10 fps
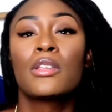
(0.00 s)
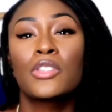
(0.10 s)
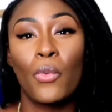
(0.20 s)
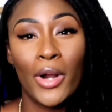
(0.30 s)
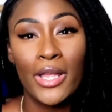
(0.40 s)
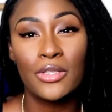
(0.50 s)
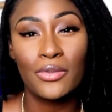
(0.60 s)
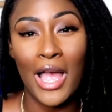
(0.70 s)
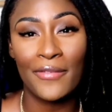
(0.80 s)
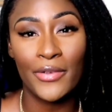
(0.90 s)
So what I
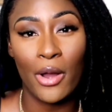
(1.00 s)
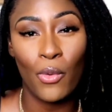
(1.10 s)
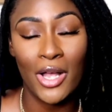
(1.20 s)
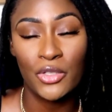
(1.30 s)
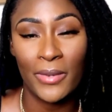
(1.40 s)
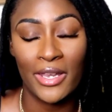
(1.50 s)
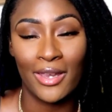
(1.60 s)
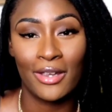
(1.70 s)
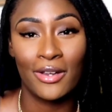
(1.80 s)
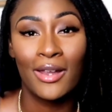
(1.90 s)
do after I wash my
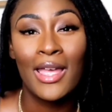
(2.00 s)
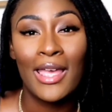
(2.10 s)
hair